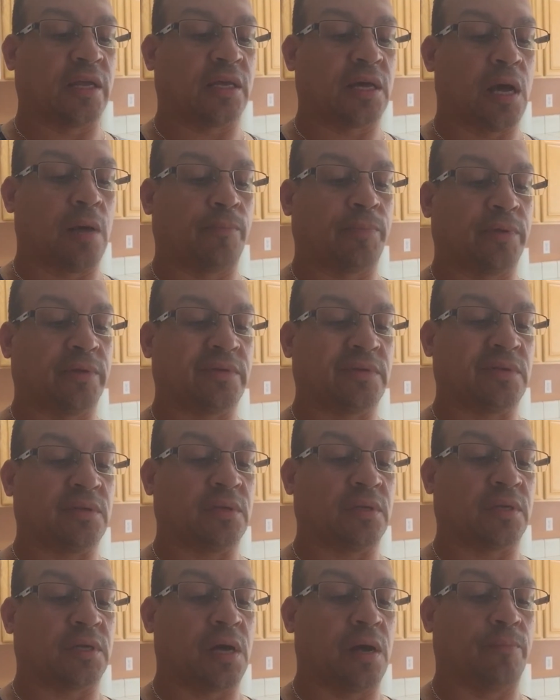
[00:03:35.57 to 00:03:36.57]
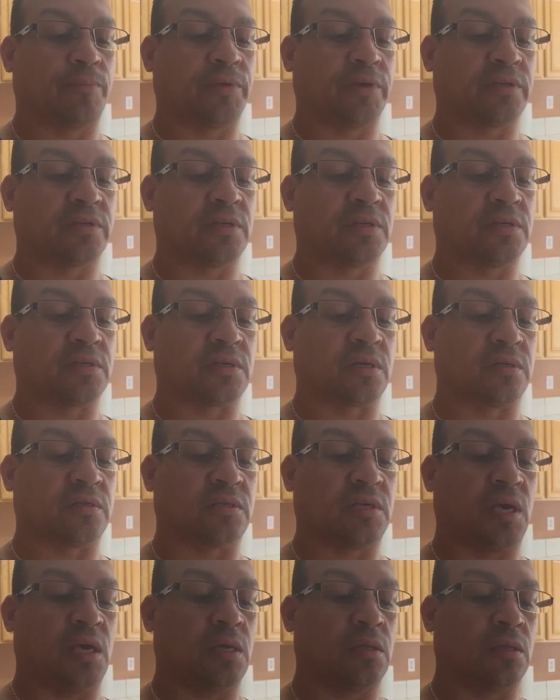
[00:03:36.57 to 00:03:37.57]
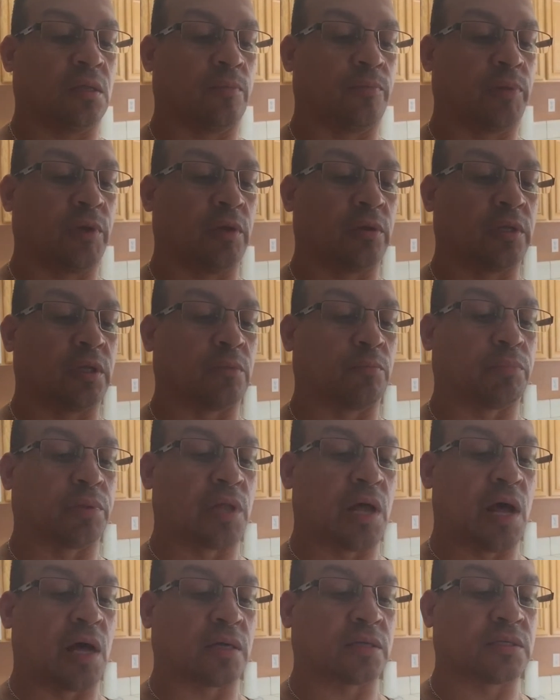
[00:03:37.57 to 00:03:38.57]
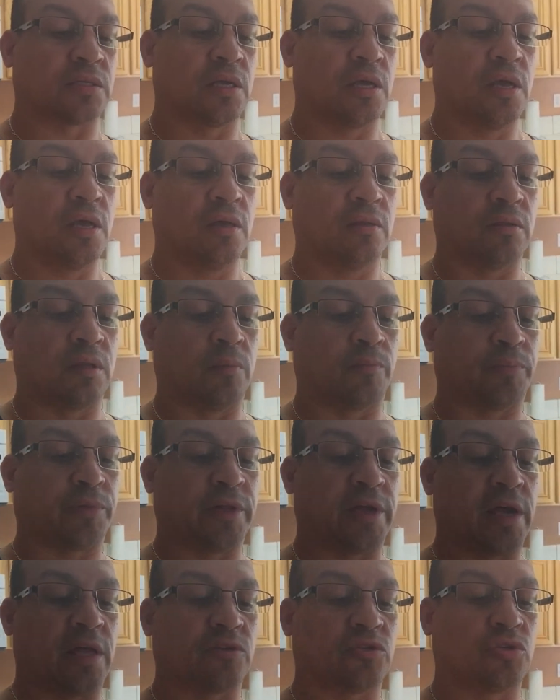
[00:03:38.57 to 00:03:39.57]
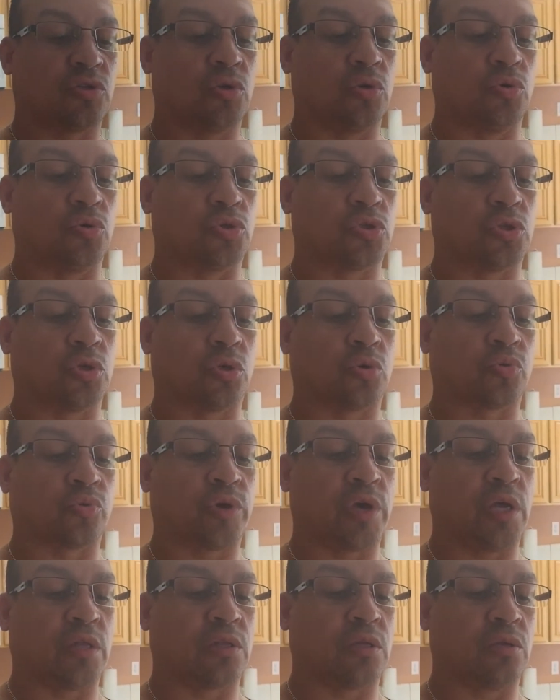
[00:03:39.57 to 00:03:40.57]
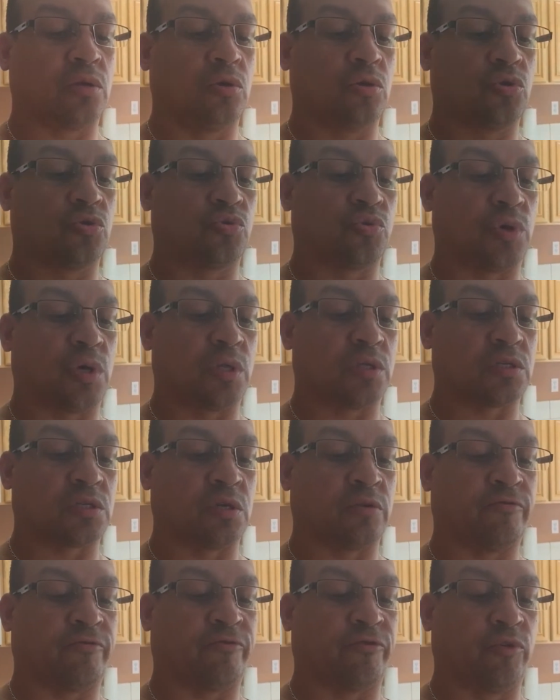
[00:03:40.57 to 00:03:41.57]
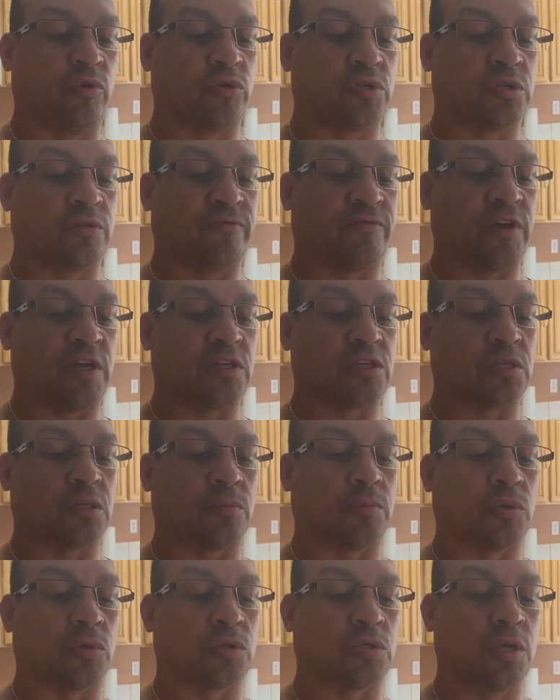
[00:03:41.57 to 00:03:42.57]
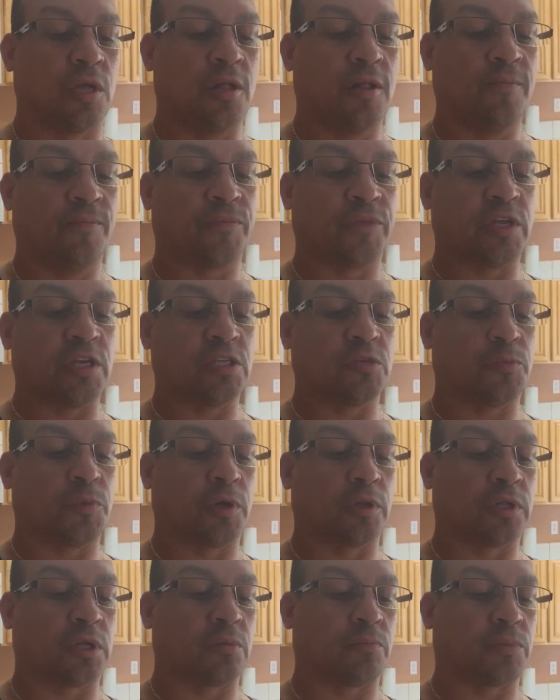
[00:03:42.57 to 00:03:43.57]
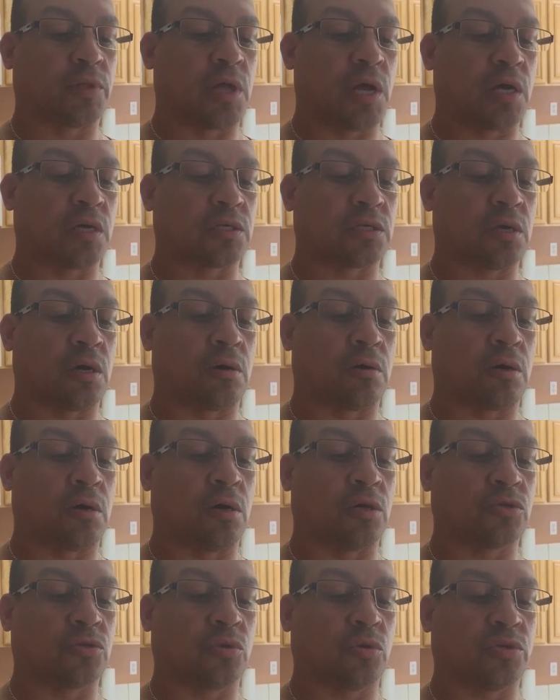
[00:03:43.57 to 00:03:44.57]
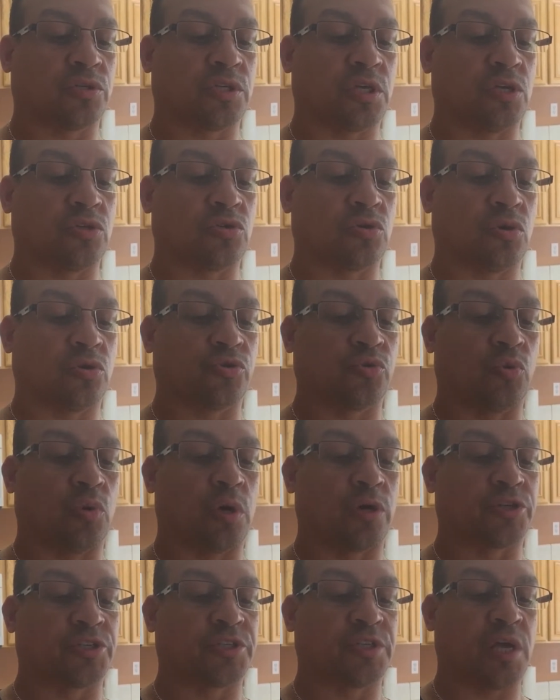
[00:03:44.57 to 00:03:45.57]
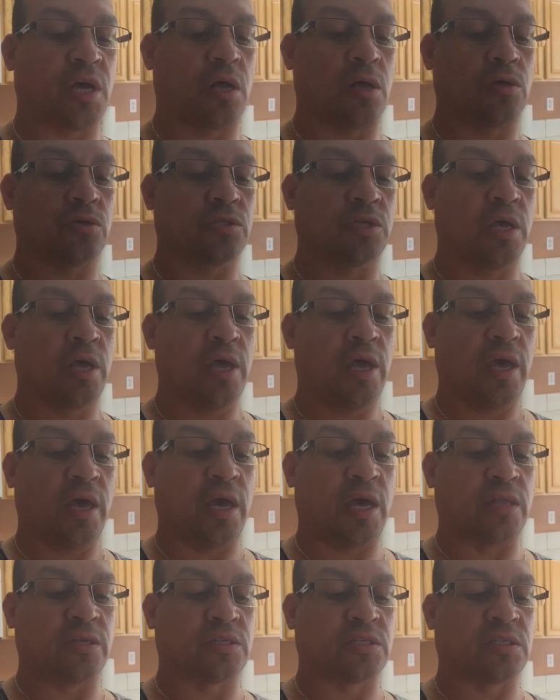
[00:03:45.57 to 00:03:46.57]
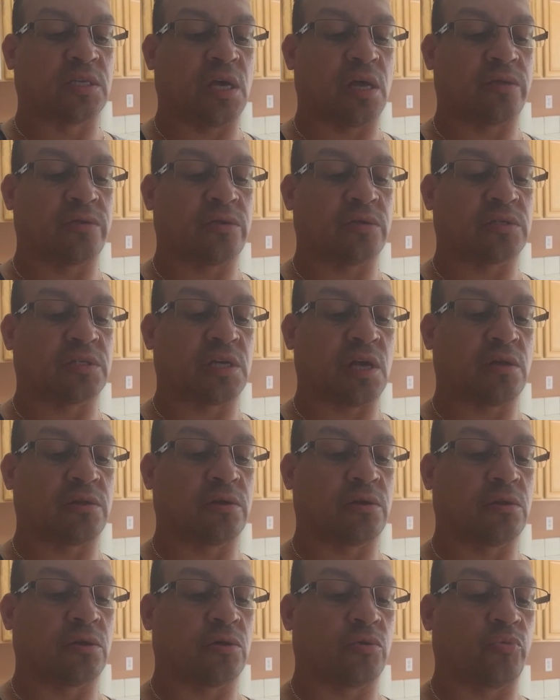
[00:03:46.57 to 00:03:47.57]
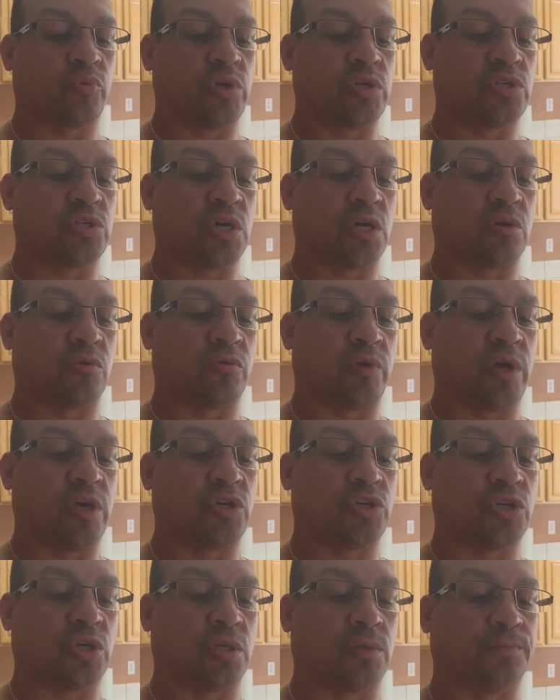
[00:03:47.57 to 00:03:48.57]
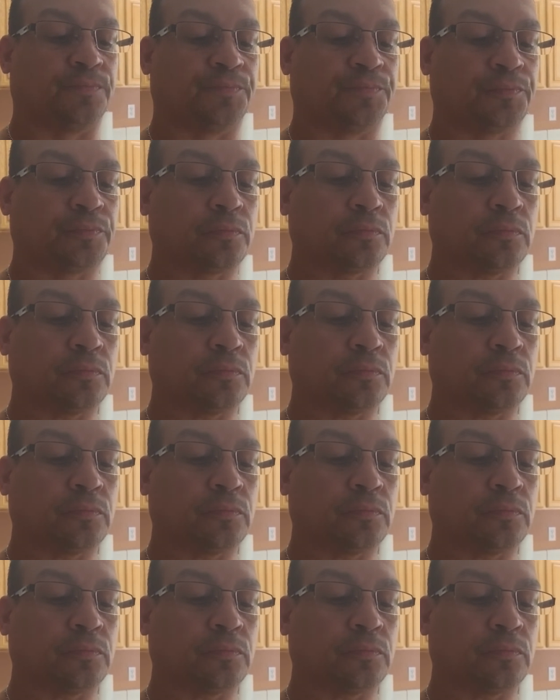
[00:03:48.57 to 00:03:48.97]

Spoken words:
complexes contain the building blocks that plants use to create the nutrients in fruits and vegetables. These building blocks are also essential to our cells and cellular regeneration.